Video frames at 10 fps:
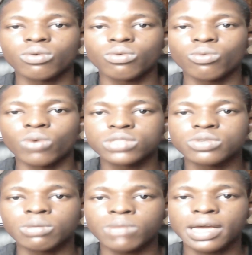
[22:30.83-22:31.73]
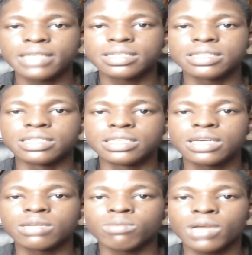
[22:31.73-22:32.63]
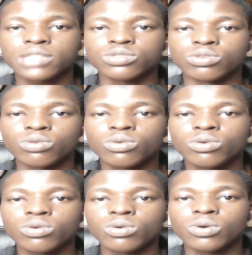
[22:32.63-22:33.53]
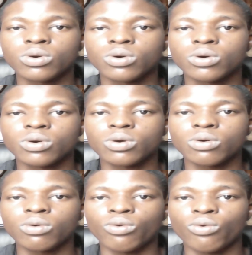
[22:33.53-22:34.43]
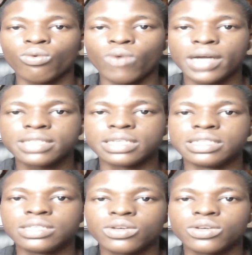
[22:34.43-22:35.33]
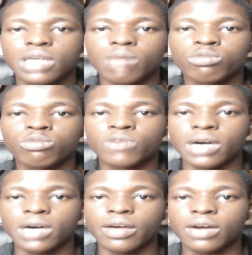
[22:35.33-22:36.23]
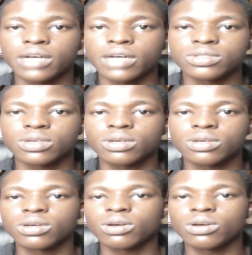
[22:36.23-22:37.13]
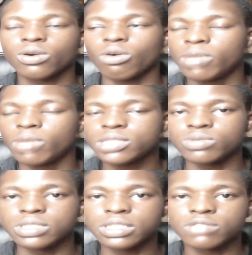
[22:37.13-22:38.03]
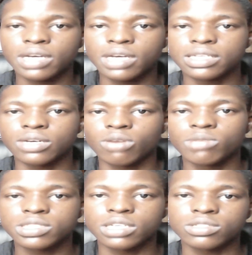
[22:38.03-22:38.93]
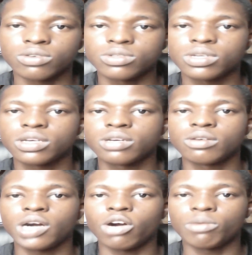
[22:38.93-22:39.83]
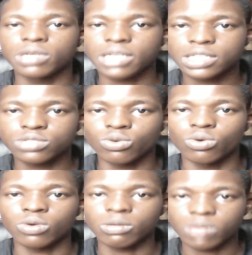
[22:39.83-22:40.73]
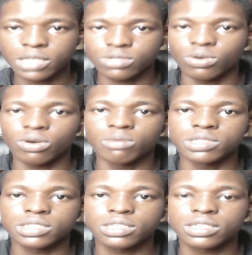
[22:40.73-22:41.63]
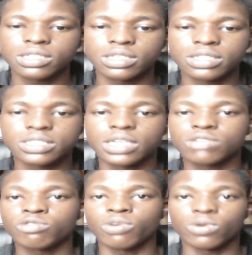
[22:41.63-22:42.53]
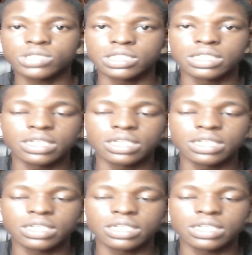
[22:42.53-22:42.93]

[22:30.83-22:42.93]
What reply did they reply to you? Why they did not approve your account? Comment with it via the comment section. I'll be glad to reply to your comments. Thank you for watching.